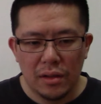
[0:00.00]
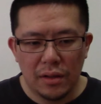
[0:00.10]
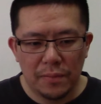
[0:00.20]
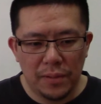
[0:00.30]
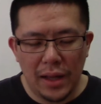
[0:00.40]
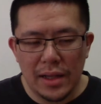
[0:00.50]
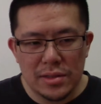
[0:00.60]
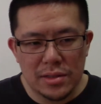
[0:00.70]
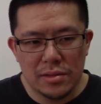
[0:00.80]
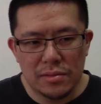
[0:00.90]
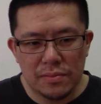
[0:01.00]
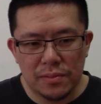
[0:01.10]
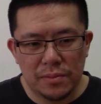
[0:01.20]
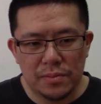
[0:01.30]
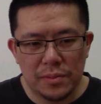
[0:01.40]
uh, plastic
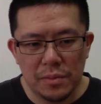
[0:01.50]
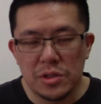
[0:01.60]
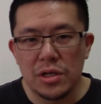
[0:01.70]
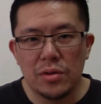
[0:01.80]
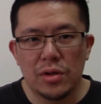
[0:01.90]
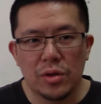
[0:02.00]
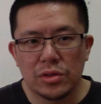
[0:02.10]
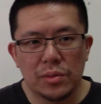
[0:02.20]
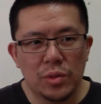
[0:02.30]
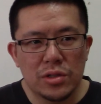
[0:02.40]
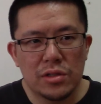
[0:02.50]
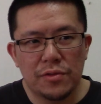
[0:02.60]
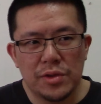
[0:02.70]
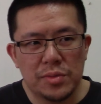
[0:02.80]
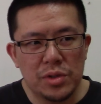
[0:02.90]
materials. I mean, what's the
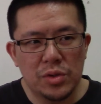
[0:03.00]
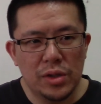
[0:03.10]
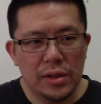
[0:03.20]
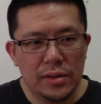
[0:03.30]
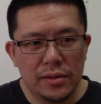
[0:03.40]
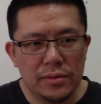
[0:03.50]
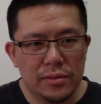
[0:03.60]
difference between